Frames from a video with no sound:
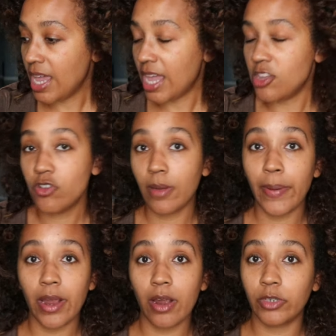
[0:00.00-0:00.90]
And you could
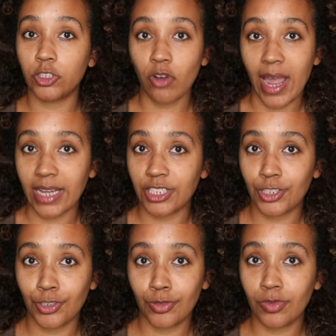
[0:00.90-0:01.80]
pair it with track
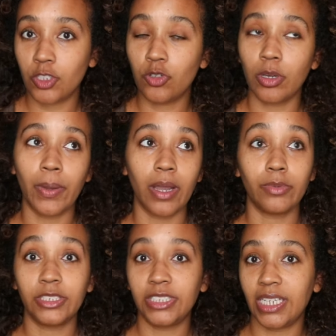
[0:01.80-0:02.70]
suits, you could pair it
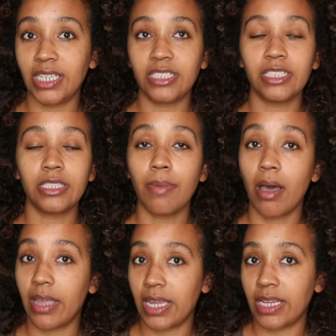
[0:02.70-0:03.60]
with jeans, just
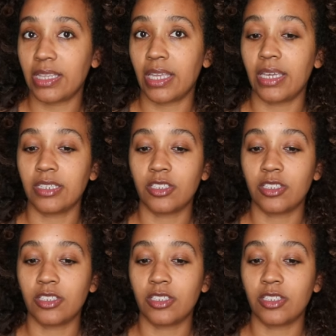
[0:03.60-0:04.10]
about anything.